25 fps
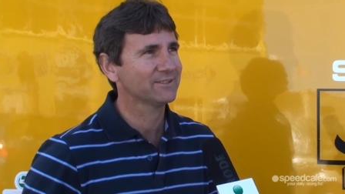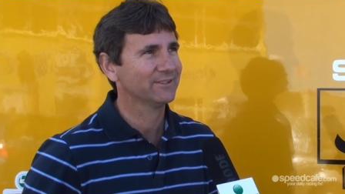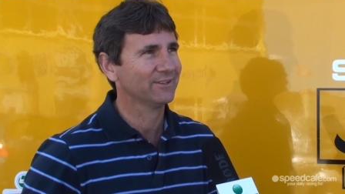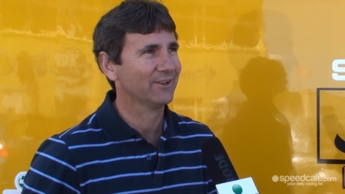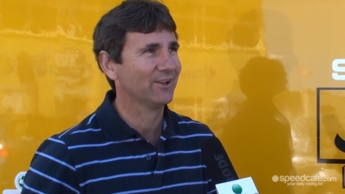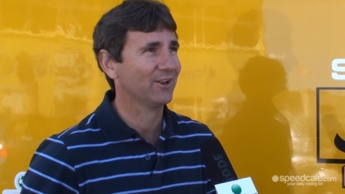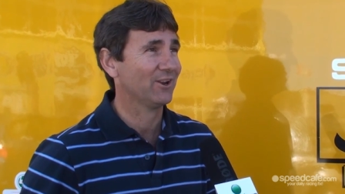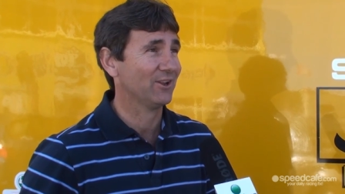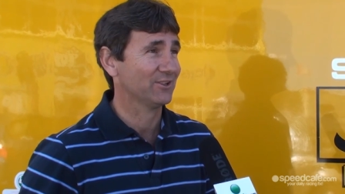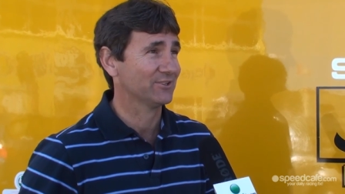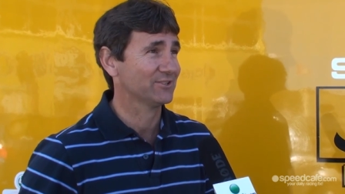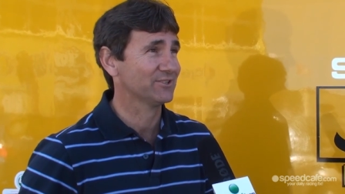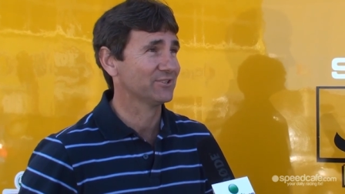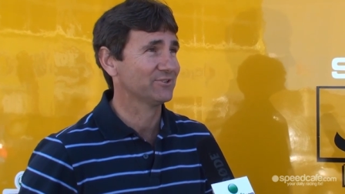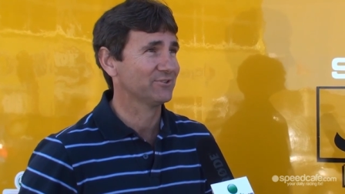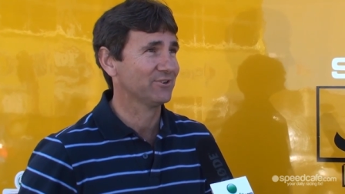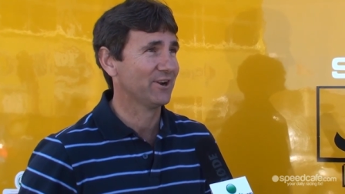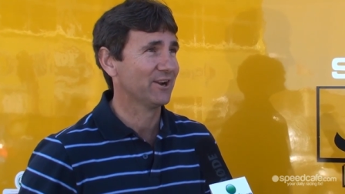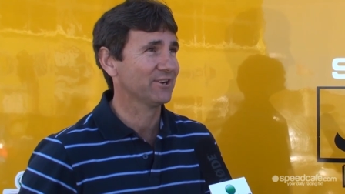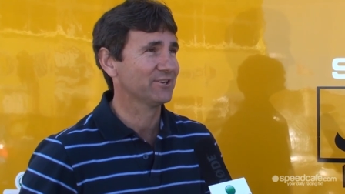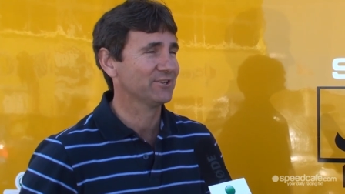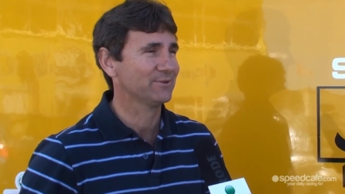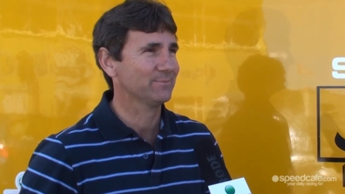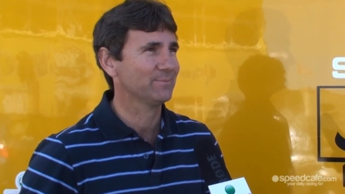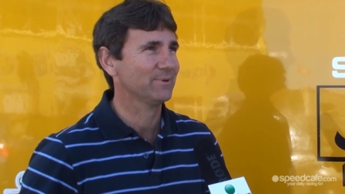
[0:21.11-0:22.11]
And they got lots of
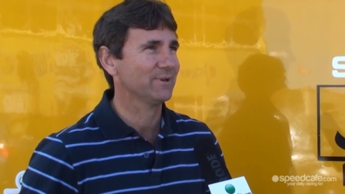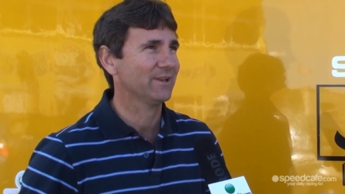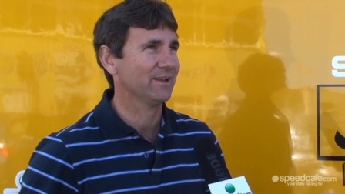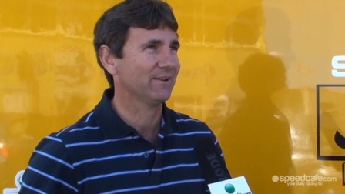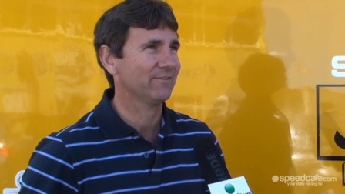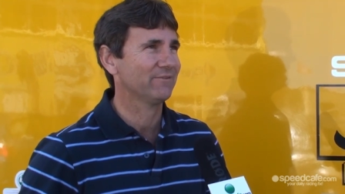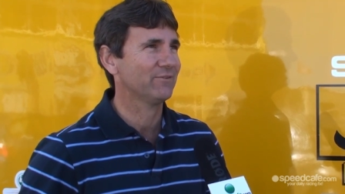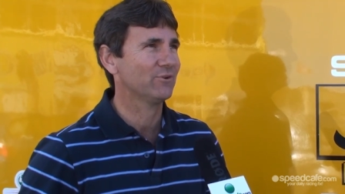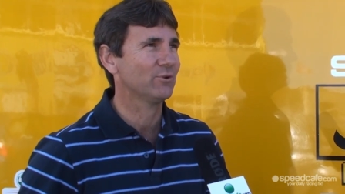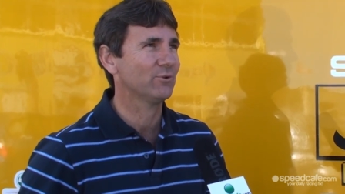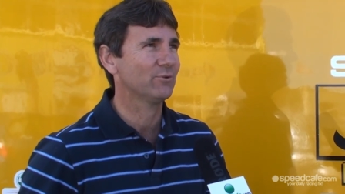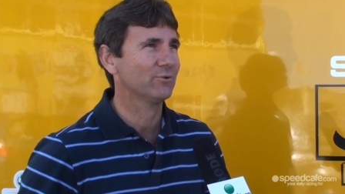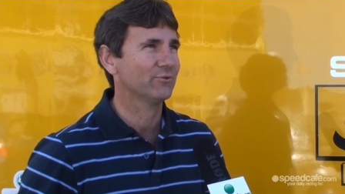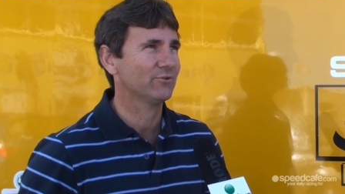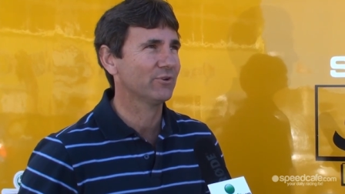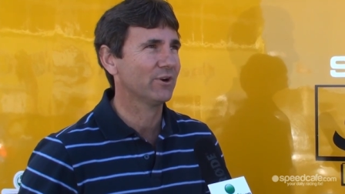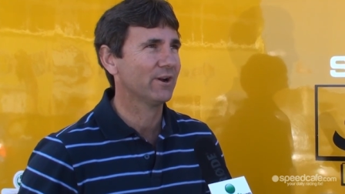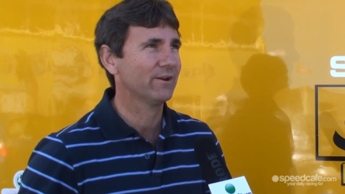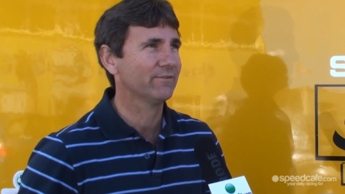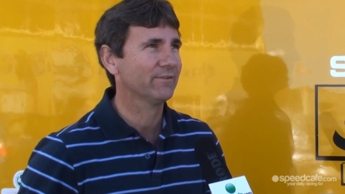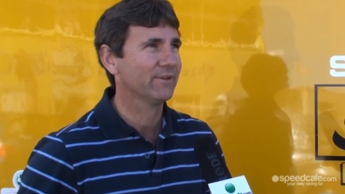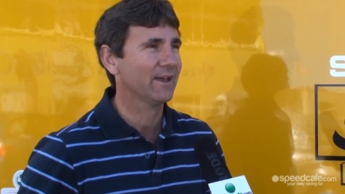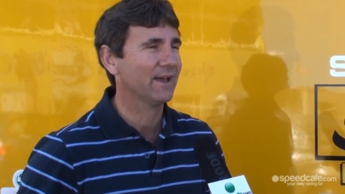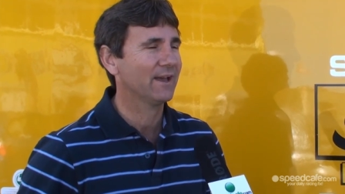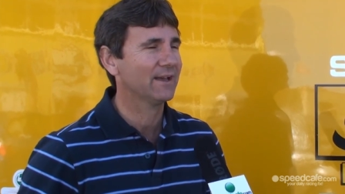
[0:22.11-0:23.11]
traction being a four-wheel
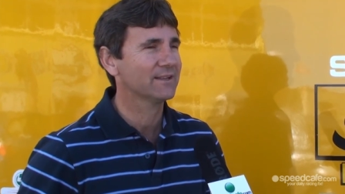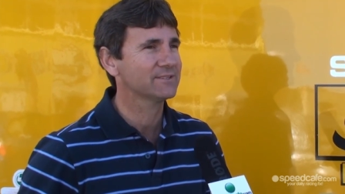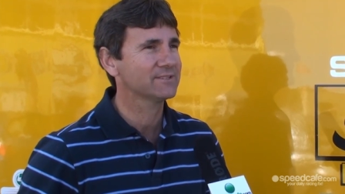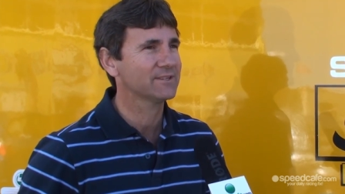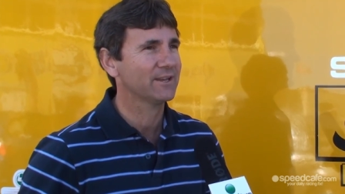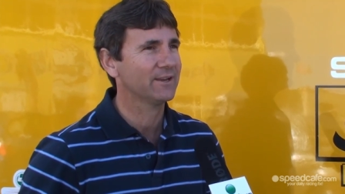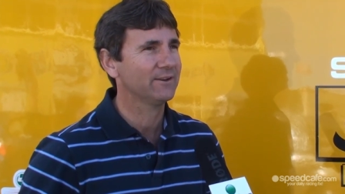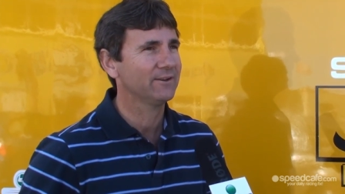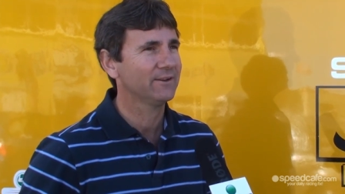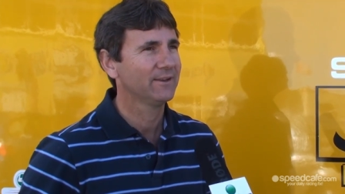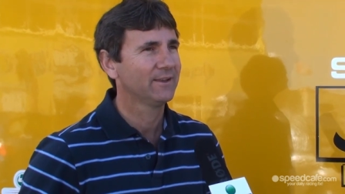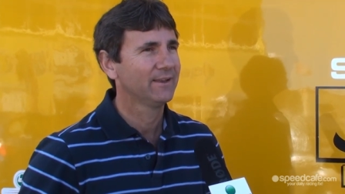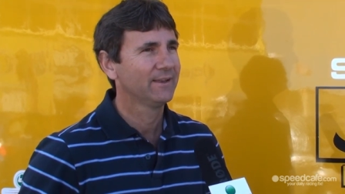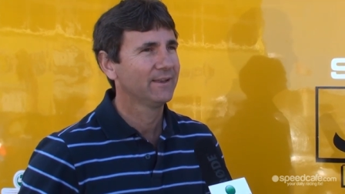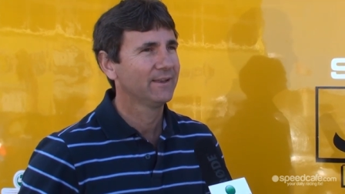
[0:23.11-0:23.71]
drive car, so